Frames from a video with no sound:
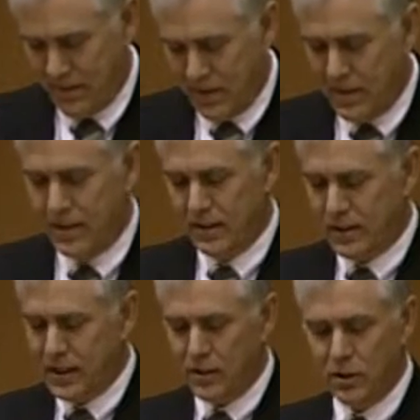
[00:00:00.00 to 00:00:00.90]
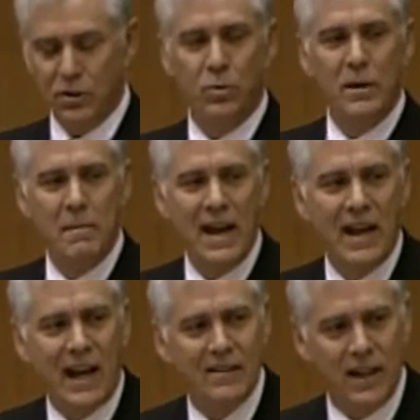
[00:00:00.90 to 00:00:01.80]
the decisions we
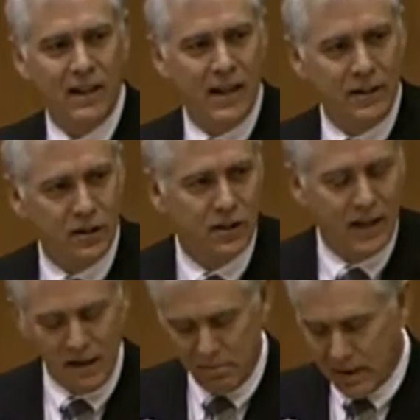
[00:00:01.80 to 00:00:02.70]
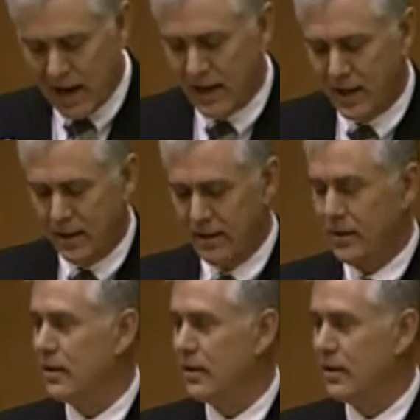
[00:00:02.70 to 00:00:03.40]
make as a legislative body